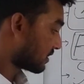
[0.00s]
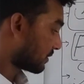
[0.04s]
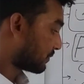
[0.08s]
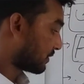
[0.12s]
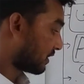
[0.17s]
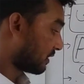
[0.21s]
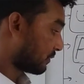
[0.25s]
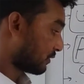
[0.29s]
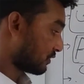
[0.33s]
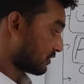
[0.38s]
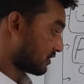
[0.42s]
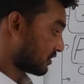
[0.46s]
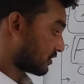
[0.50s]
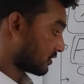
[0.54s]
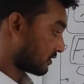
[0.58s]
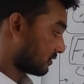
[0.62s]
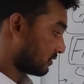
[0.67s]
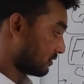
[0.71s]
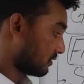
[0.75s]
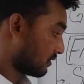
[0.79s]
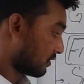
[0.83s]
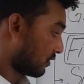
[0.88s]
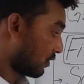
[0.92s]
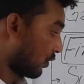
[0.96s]
a
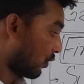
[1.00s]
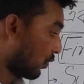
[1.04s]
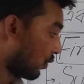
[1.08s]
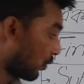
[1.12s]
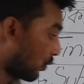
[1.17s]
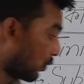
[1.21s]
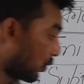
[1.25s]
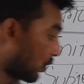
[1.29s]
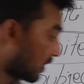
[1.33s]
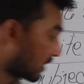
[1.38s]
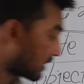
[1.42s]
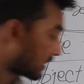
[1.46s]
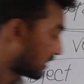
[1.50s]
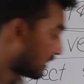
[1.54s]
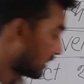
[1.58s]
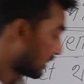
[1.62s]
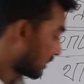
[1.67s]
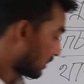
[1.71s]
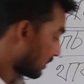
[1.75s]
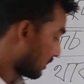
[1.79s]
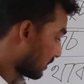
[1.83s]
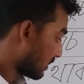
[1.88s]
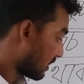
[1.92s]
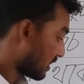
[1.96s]
preposition,
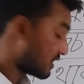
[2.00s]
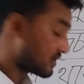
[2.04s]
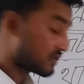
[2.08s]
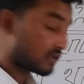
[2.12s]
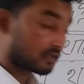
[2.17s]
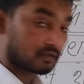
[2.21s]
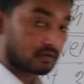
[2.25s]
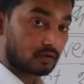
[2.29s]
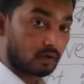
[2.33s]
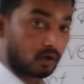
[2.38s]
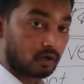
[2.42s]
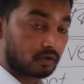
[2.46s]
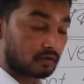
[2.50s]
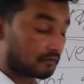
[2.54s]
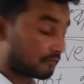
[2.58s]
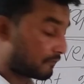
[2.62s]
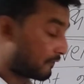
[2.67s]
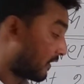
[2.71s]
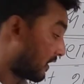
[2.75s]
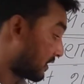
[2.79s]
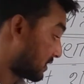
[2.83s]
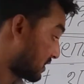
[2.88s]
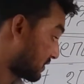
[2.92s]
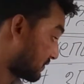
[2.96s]
working is a
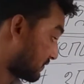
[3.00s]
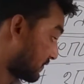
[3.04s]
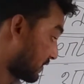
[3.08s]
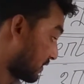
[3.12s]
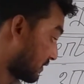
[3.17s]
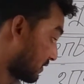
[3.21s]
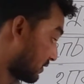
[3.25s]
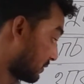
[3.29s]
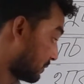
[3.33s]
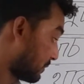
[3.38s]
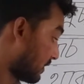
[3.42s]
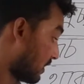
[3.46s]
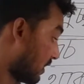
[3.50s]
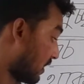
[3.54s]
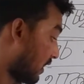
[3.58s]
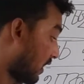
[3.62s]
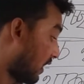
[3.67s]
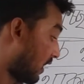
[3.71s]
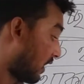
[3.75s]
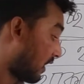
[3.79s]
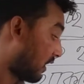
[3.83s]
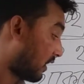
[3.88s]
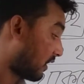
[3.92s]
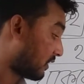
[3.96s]
non-finite verb,
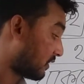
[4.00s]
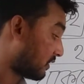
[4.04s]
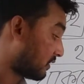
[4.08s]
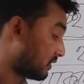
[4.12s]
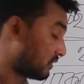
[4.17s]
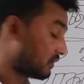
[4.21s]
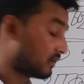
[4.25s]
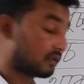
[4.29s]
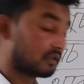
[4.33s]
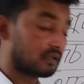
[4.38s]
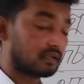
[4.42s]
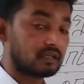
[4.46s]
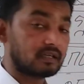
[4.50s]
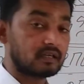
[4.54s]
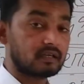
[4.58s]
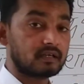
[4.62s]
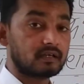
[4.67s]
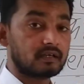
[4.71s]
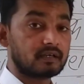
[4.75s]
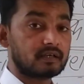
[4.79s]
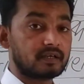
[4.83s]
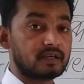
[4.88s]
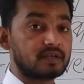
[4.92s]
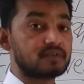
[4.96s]
hard
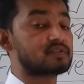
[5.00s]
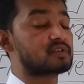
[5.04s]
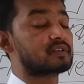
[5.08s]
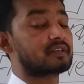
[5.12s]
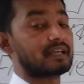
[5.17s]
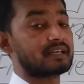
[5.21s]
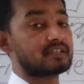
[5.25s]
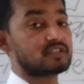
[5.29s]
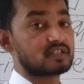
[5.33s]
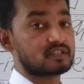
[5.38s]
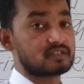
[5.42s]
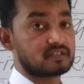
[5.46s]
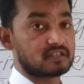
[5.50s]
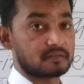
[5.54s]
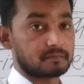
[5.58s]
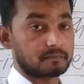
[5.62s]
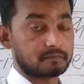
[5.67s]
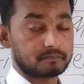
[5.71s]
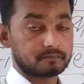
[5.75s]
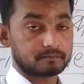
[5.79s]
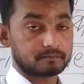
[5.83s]
is an adjective.